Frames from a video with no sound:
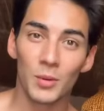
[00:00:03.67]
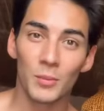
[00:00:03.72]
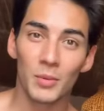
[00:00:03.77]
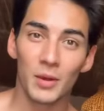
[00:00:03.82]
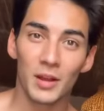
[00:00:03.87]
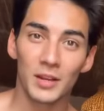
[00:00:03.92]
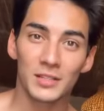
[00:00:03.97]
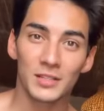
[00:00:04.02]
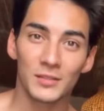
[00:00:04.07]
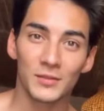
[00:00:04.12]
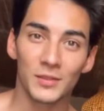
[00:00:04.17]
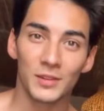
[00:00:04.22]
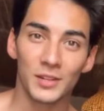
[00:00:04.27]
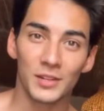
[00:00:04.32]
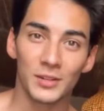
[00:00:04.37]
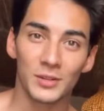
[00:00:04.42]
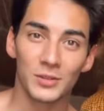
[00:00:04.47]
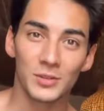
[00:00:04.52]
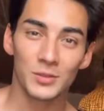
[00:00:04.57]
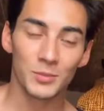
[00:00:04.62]
unboxing
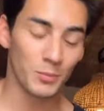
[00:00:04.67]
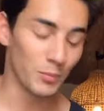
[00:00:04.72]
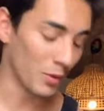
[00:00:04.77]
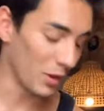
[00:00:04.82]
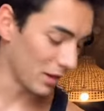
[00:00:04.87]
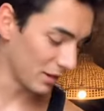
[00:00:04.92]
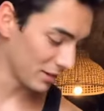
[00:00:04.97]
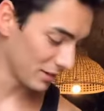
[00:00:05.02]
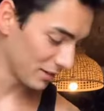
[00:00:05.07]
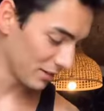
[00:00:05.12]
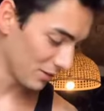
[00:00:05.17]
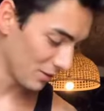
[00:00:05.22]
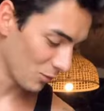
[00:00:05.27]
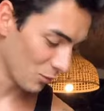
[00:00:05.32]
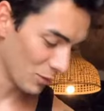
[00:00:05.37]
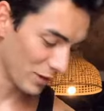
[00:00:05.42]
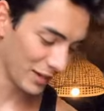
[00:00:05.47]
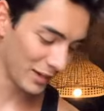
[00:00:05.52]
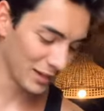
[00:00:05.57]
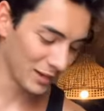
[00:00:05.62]
videos, but
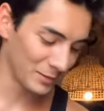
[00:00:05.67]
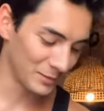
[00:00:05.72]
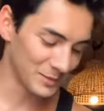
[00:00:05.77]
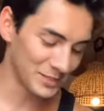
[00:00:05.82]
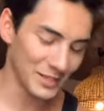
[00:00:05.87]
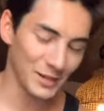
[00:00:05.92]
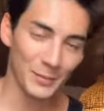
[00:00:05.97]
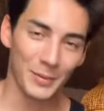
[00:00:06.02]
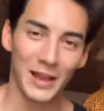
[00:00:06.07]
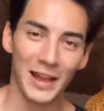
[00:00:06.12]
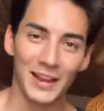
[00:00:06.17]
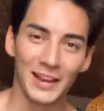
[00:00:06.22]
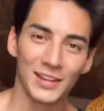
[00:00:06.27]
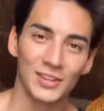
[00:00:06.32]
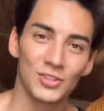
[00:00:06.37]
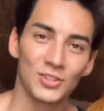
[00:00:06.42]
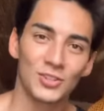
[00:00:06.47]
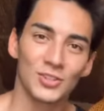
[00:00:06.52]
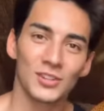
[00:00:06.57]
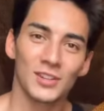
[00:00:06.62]
when it comes in a
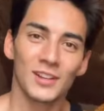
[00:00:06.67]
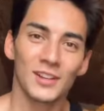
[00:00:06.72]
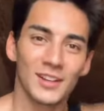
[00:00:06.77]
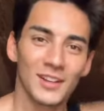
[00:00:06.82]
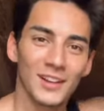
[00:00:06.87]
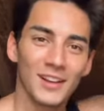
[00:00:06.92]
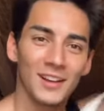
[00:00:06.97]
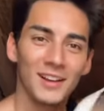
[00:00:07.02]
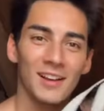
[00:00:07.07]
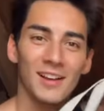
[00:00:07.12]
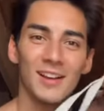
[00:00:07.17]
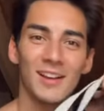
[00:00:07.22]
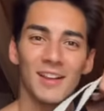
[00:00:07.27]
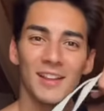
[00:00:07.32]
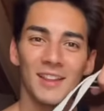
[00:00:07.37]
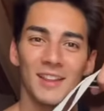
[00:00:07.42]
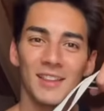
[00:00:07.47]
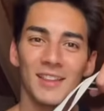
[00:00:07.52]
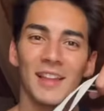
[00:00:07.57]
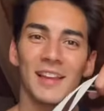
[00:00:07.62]
package
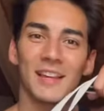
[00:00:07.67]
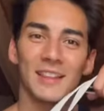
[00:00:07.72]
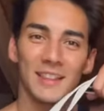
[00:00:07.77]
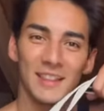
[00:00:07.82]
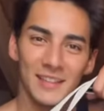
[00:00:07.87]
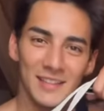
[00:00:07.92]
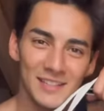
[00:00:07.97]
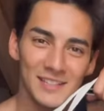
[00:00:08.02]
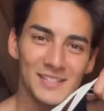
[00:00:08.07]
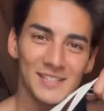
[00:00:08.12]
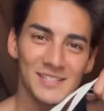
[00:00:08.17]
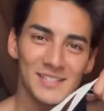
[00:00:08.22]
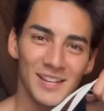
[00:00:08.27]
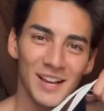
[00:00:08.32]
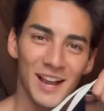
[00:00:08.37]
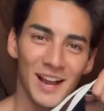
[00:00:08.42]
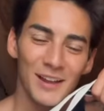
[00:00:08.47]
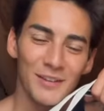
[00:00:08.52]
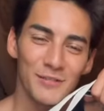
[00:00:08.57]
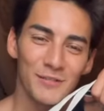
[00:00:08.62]
like this,
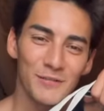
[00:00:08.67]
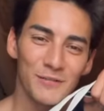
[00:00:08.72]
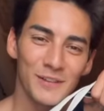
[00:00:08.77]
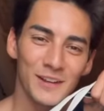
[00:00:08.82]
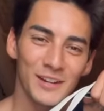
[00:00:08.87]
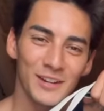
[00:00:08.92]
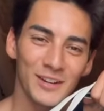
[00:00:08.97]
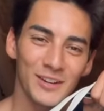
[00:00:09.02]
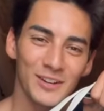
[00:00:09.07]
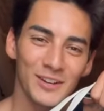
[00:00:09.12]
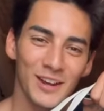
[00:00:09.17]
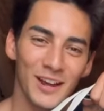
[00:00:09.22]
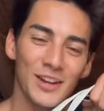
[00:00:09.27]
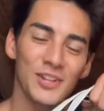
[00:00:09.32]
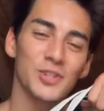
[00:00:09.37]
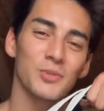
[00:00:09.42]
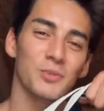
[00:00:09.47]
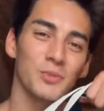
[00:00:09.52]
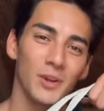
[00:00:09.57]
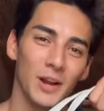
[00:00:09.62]
I figured I
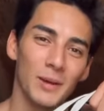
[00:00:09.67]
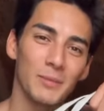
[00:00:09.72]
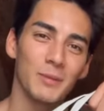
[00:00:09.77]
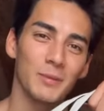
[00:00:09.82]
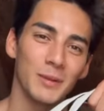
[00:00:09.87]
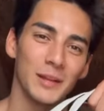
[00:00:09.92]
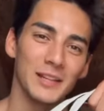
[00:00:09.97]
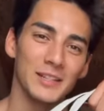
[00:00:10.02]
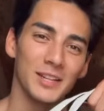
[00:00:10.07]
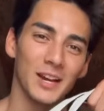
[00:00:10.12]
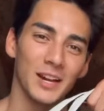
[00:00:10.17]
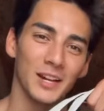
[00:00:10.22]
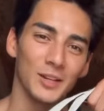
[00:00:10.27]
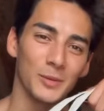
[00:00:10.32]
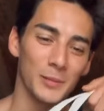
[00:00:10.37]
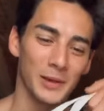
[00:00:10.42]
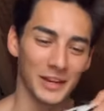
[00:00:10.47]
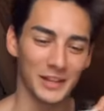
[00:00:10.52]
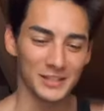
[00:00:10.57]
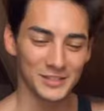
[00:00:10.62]
should probably
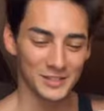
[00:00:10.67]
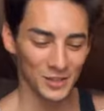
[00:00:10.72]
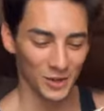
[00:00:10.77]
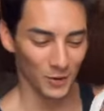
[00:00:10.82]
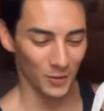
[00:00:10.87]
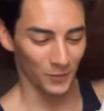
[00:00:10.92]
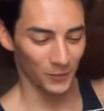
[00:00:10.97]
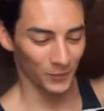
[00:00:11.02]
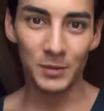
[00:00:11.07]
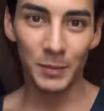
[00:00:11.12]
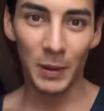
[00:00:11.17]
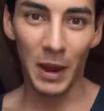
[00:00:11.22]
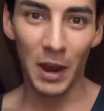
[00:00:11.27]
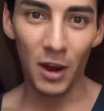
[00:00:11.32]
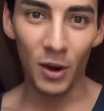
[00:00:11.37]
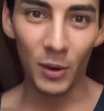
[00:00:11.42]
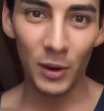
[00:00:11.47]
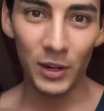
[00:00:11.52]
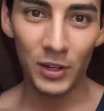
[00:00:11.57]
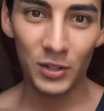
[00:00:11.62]
document it. So
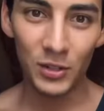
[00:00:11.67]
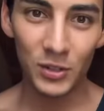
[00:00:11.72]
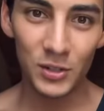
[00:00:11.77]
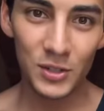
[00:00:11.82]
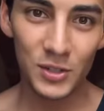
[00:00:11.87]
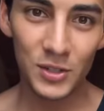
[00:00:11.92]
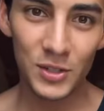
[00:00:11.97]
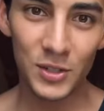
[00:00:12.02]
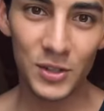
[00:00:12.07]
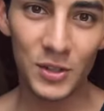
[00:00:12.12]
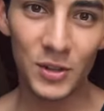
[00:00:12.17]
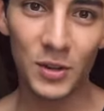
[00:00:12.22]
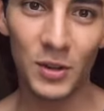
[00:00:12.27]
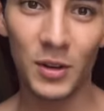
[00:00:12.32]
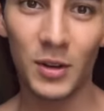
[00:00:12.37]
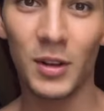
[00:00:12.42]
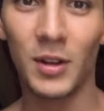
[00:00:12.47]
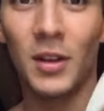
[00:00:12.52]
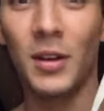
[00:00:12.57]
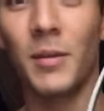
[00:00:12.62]
Power Rangers,
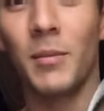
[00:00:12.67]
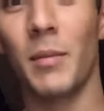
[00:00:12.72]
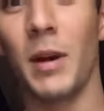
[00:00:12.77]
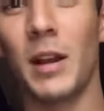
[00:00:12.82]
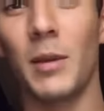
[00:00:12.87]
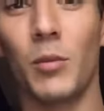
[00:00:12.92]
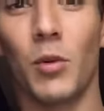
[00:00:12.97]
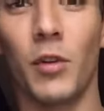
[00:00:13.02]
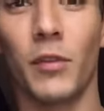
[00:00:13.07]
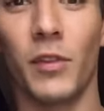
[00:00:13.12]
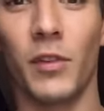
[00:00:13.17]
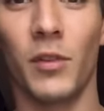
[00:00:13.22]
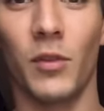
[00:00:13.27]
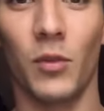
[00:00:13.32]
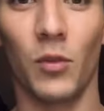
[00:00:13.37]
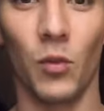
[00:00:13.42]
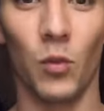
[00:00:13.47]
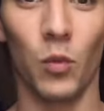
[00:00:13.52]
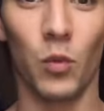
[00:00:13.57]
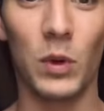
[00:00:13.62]
Mighty Morphin,
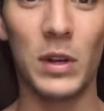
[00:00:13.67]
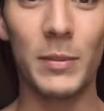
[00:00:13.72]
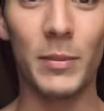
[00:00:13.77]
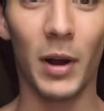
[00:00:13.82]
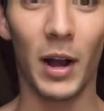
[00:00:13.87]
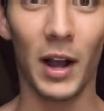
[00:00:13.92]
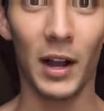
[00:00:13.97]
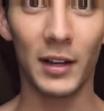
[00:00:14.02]
Reebok.